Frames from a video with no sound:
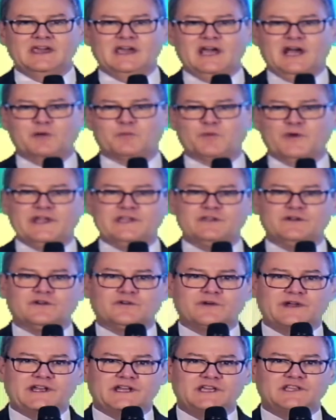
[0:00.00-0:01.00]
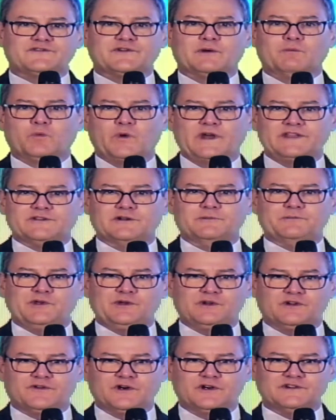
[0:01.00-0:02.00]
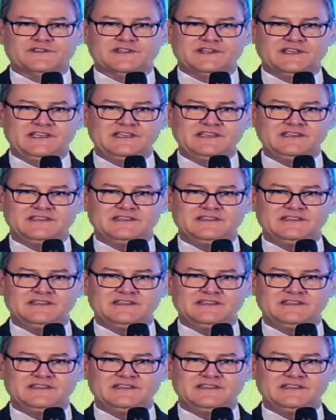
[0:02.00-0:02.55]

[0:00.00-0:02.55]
I bring you greetings from Winthrop University,